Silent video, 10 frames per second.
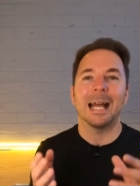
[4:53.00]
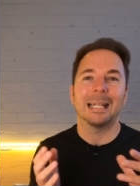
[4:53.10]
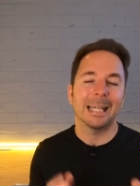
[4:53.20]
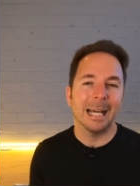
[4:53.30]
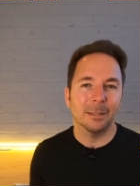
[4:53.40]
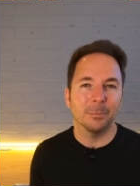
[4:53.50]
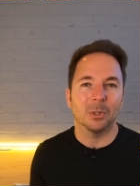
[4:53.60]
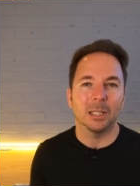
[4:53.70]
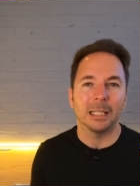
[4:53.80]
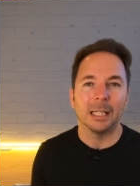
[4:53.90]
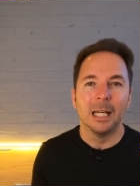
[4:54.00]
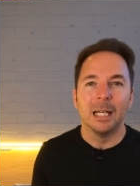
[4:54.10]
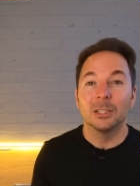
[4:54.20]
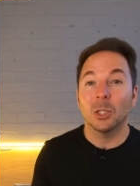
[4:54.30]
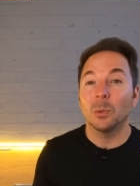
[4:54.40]
and CAD modeling.
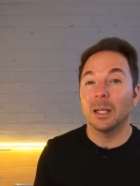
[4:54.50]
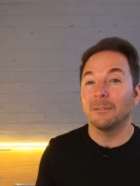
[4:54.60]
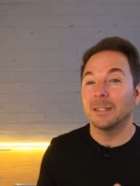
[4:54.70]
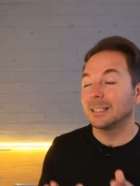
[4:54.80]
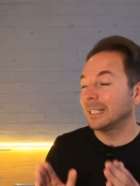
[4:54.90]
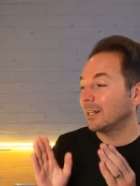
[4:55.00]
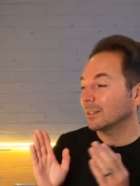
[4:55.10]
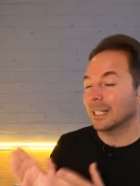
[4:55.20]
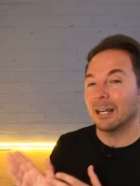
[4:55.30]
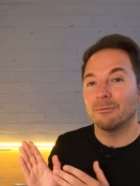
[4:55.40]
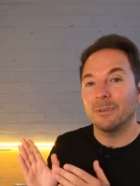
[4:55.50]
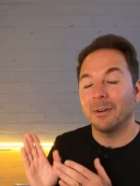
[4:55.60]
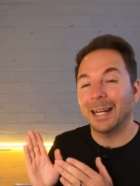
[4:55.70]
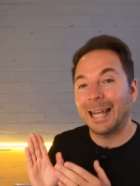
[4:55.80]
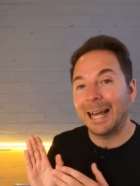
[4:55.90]
So if the CR Scan
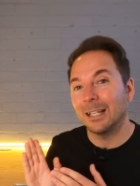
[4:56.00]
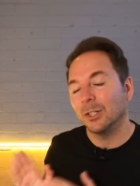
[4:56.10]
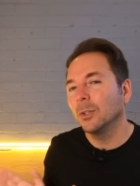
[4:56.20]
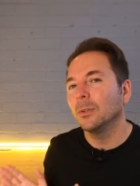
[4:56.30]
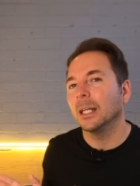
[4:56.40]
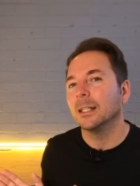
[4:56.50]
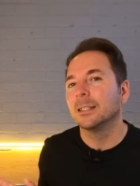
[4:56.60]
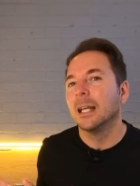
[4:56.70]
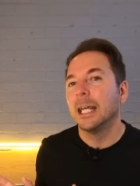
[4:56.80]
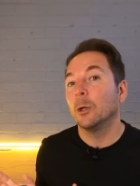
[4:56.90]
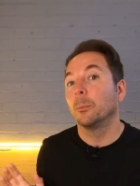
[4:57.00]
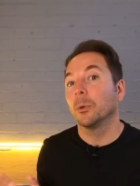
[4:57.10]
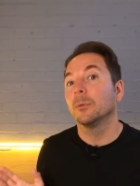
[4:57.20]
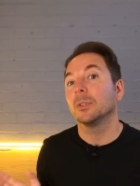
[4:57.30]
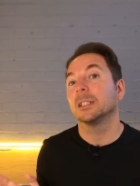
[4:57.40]
Ferret can do this, it will
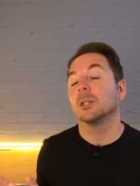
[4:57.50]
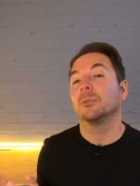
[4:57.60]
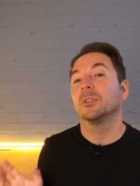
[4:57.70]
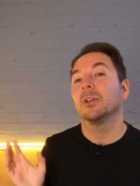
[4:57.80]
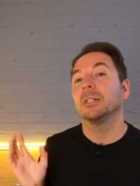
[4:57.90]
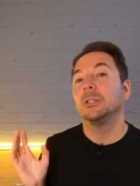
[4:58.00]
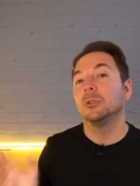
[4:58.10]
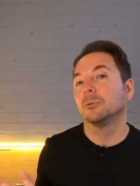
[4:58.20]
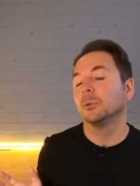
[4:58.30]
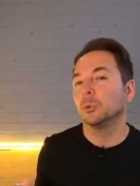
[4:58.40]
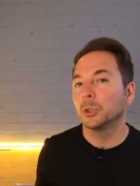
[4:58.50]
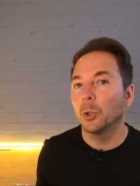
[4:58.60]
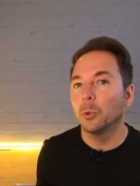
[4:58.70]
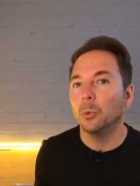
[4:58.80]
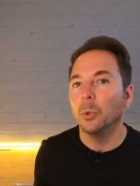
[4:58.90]
prove itself as a very useful
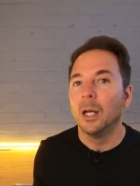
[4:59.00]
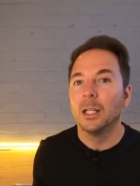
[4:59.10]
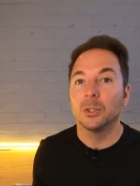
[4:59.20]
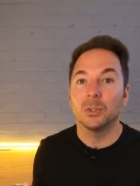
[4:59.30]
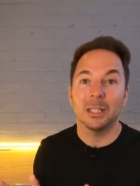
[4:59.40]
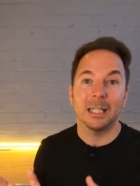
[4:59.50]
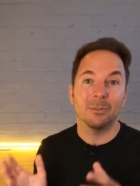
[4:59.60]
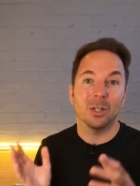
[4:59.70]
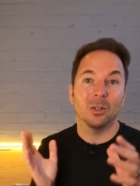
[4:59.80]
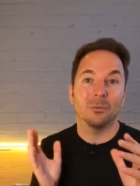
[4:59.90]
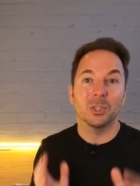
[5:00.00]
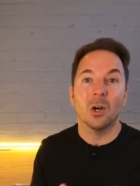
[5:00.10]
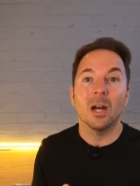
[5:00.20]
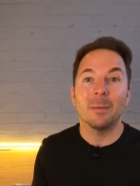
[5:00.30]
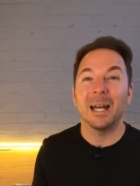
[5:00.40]
tool to save a lot of
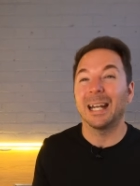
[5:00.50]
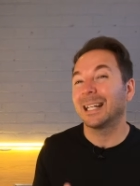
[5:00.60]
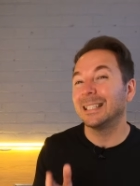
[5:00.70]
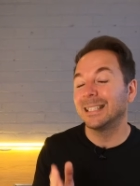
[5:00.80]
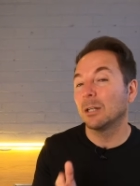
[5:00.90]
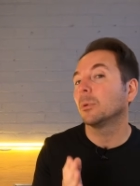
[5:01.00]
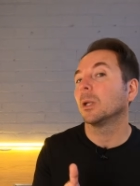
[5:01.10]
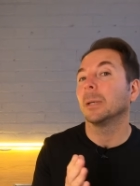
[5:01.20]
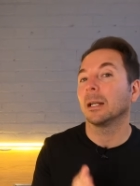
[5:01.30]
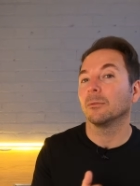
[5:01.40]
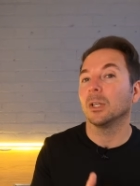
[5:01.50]
time and a considerable amount of